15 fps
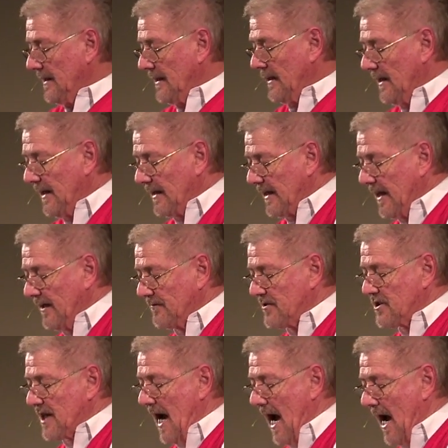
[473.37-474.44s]
it gives
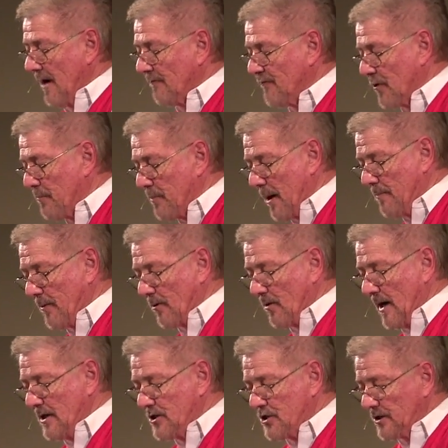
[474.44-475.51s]
time for
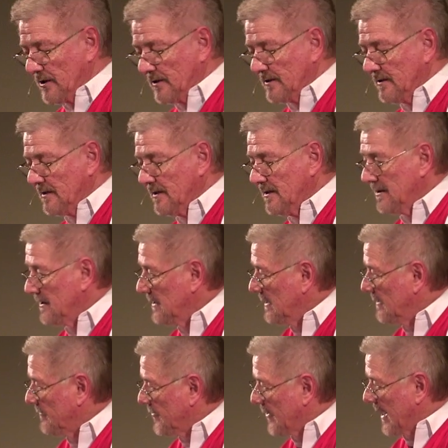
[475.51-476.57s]
preparation
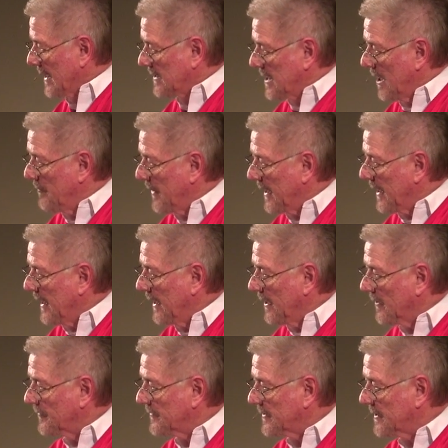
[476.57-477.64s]
for that coming
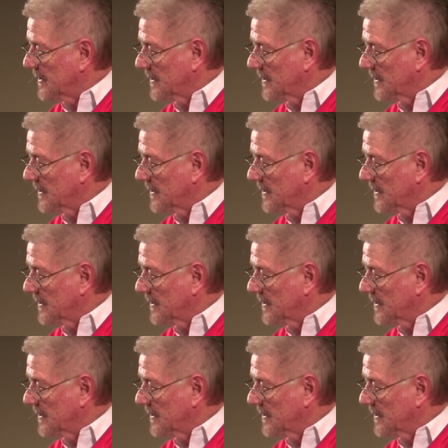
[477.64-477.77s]
gift.